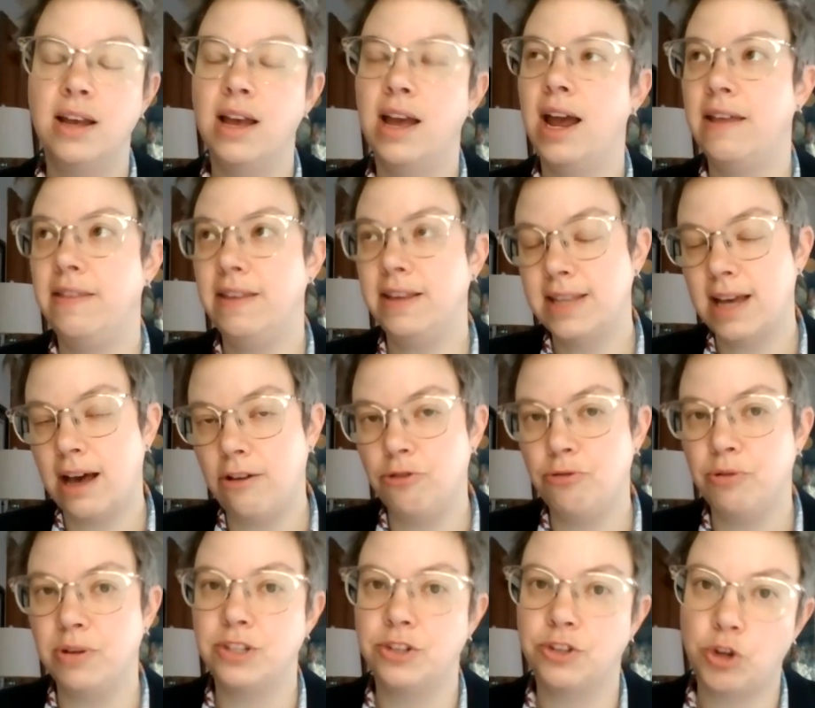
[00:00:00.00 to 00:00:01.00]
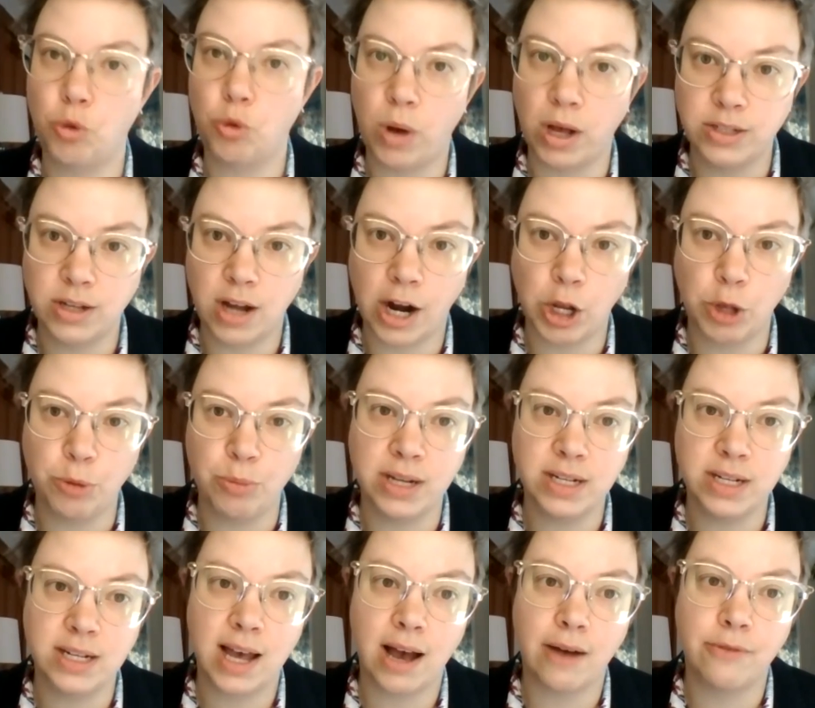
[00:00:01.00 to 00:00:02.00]
And these health risks are well
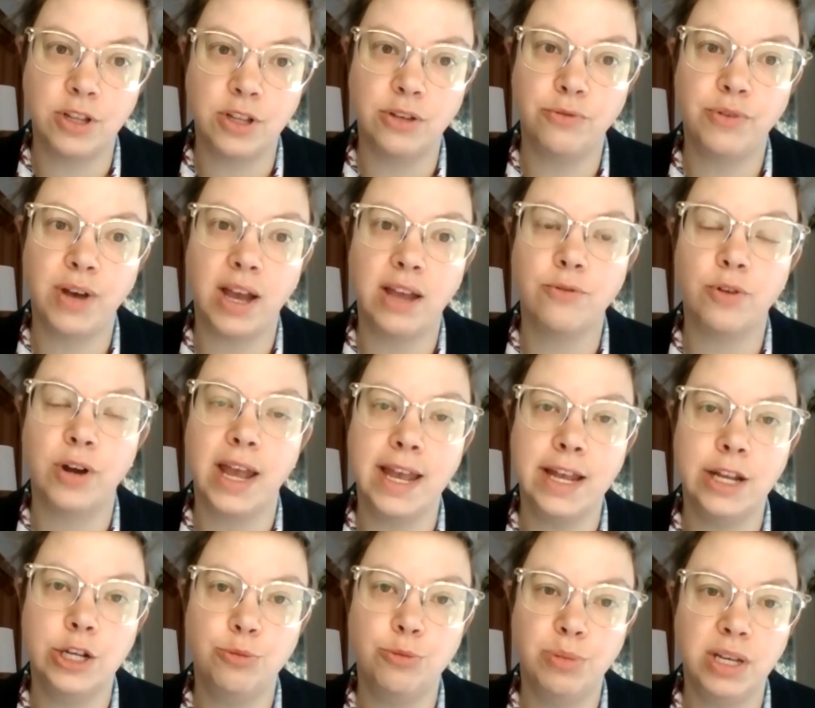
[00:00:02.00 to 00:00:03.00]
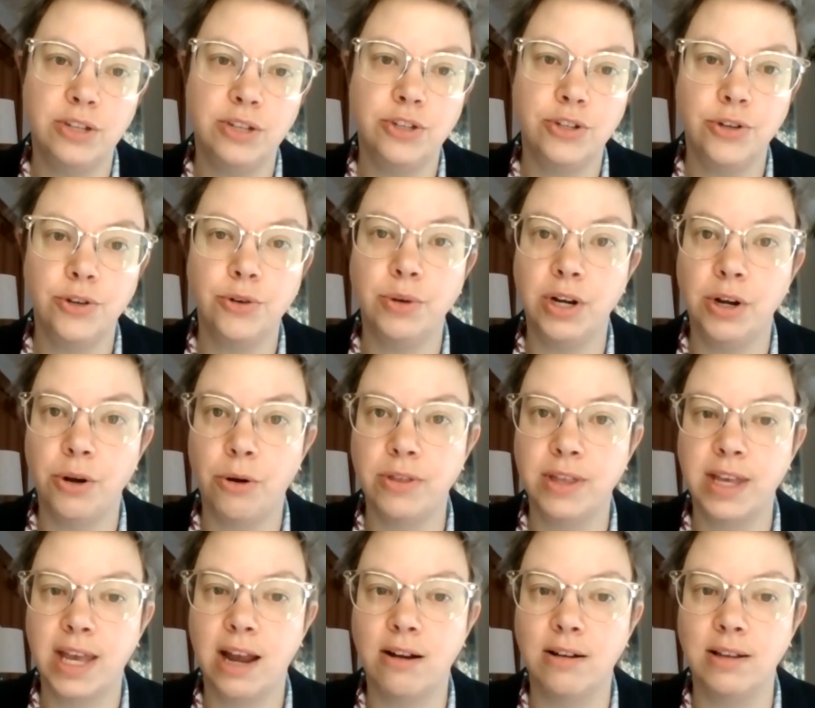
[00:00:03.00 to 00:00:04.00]
documented after the fight for HB2 in North
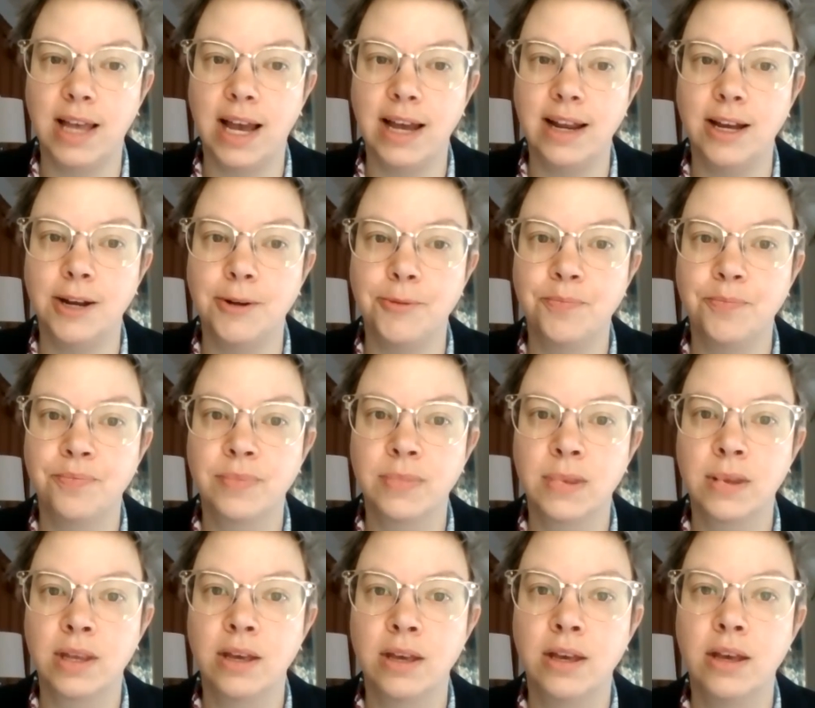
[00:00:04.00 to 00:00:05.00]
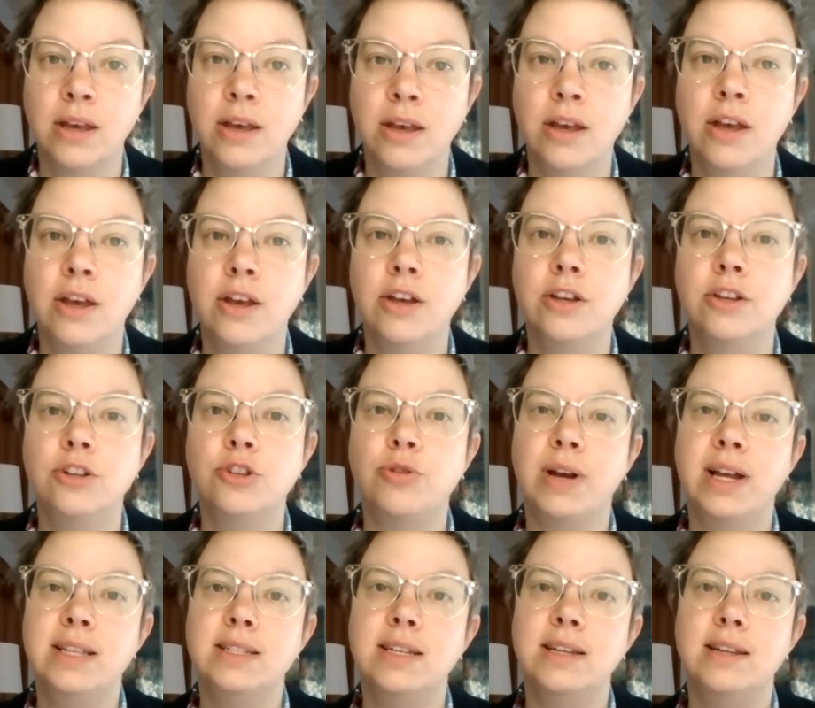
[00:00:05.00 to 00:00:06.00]
Carolina.
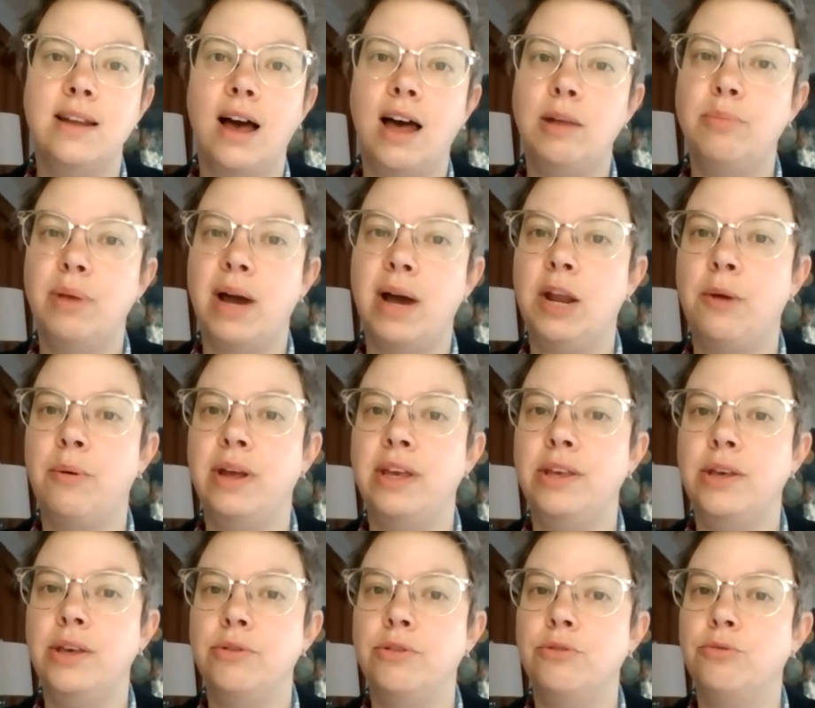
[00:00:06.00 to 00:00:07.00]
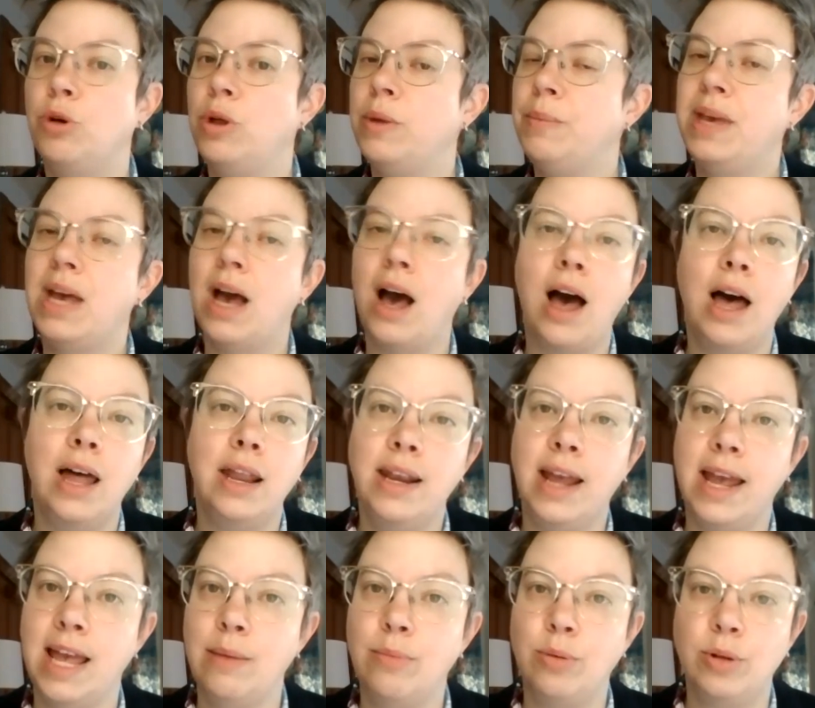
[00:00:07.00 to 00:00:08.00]
Trans and non-binary youth will be
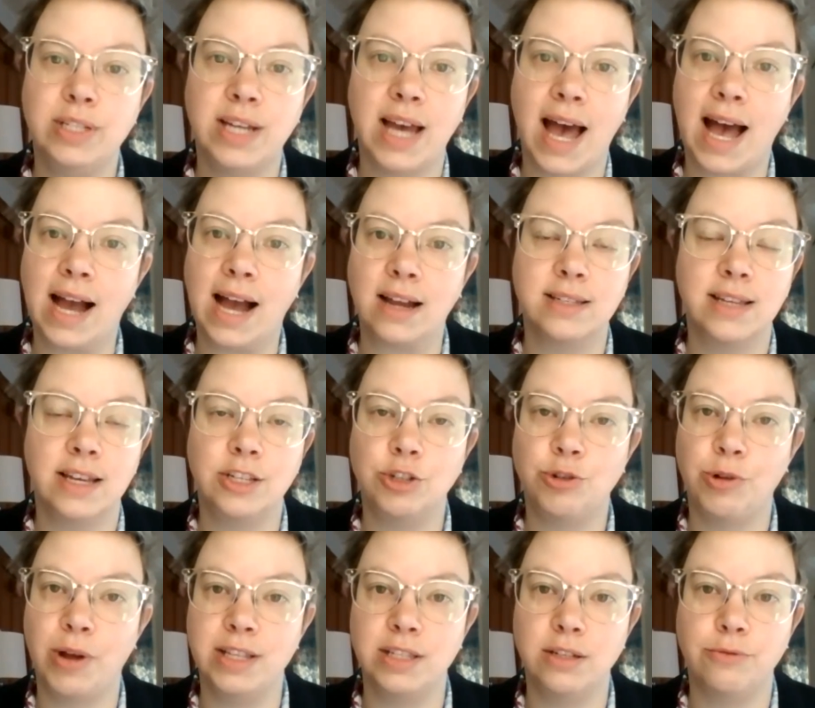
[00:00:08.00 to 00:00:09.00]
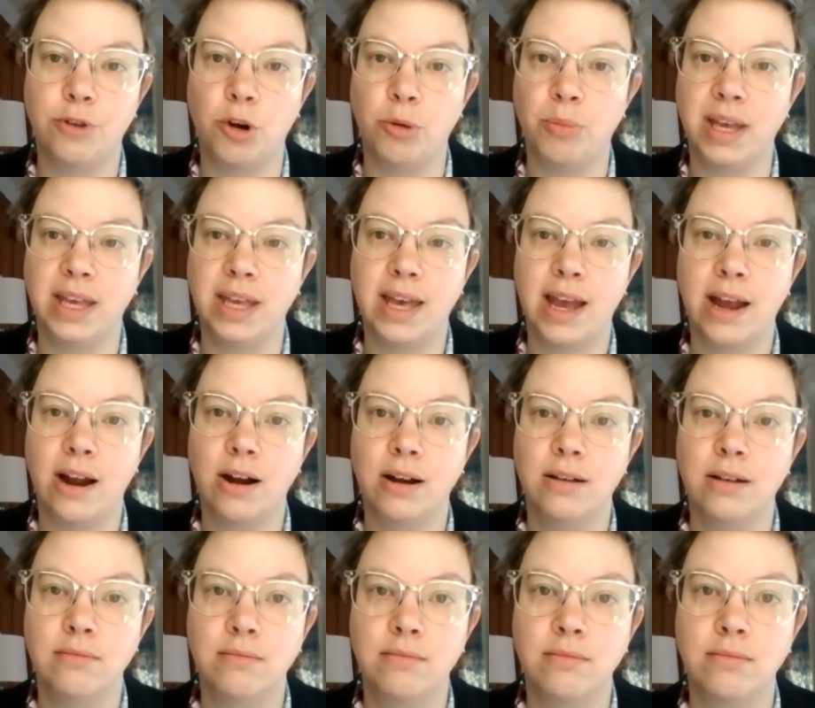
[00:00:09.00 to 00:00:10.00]
unable to access trans-affirming care.
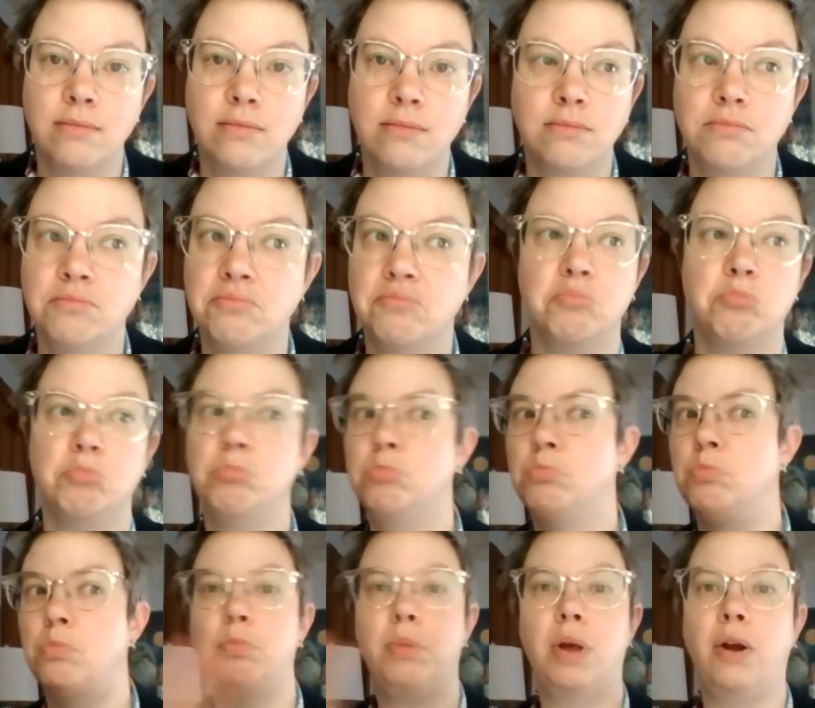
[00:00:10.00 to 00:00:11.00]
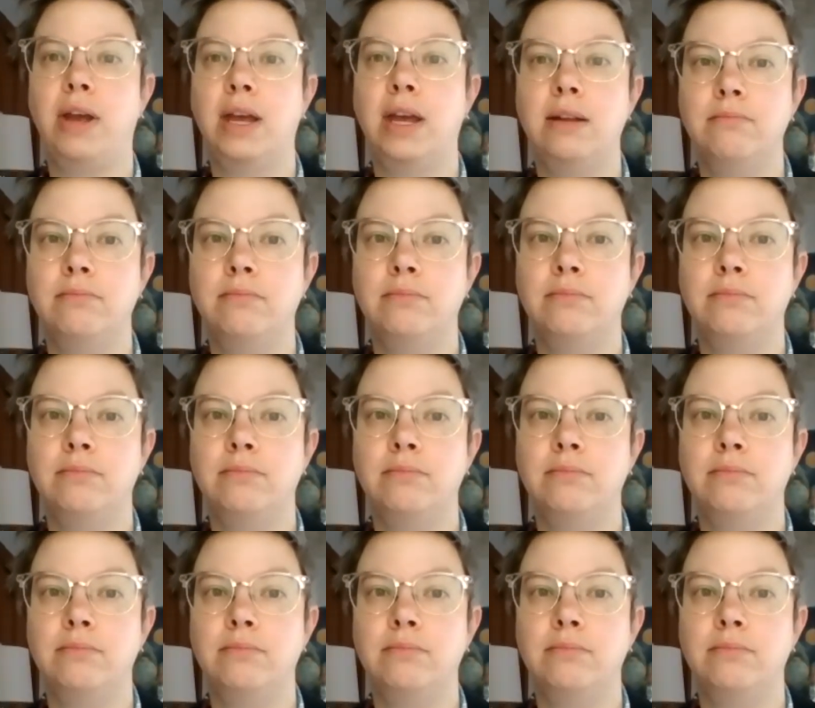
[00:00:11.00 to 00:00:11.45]
Period.